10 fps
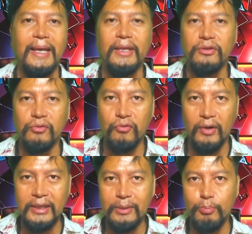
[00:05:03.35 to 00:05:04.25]
and
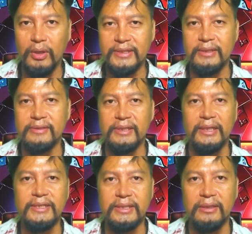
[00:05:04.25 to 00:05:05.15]
Ukrainian President
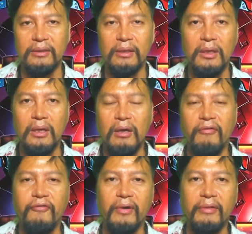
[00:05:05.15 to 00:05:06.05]
Zelensky,
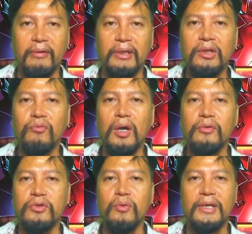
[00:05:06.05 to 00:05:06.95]
further
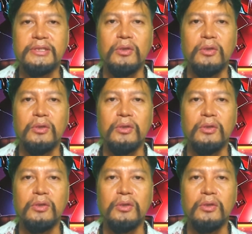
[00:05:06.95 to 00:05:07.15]
erode U.S.